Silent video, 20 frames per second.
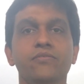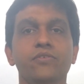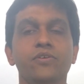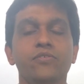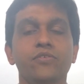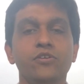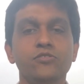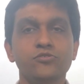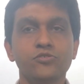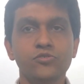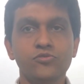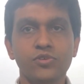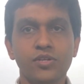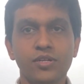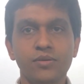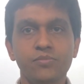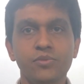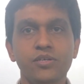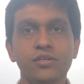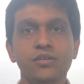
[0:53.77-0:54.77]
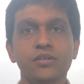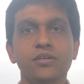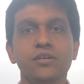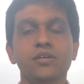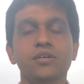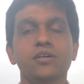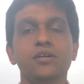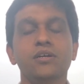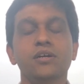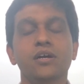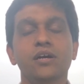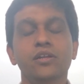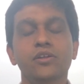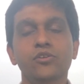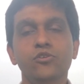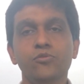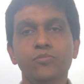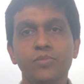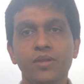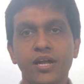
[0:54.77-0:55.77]
We have also developed a
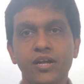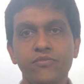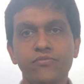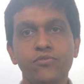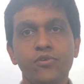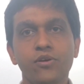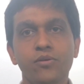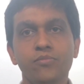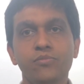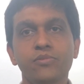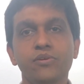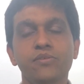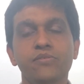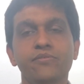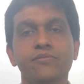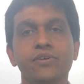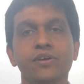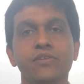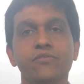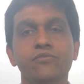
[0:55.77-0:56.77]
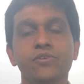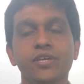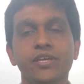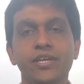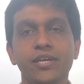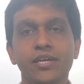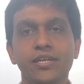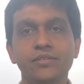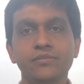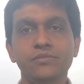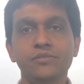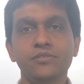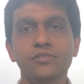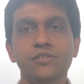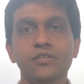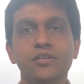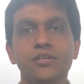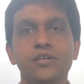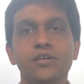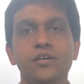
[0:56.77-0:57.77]
new platform where we can
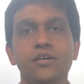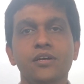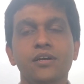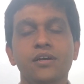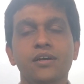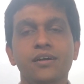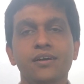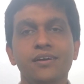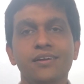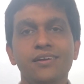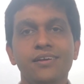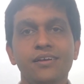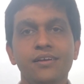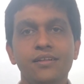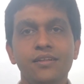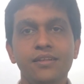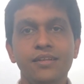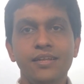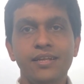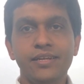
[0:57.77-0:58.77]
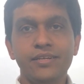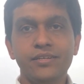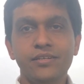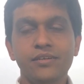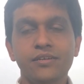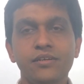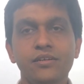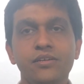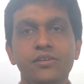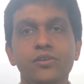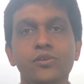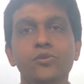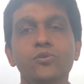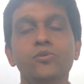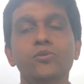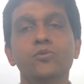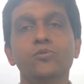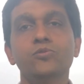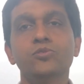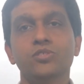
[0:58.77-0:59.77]
let new
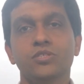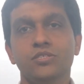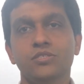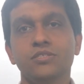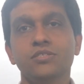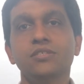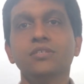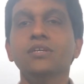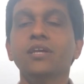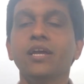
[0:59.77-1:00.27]
users